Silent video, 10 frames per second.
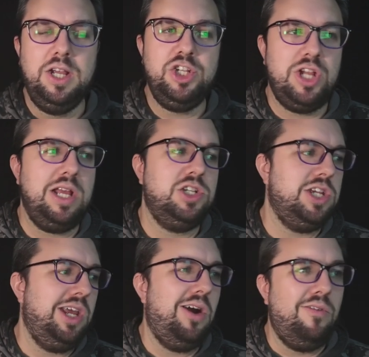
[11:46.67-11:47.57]

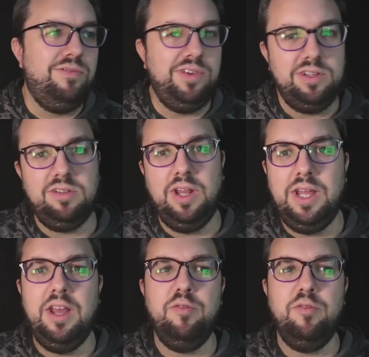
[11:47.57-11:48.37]
Shang-Chi, obviously,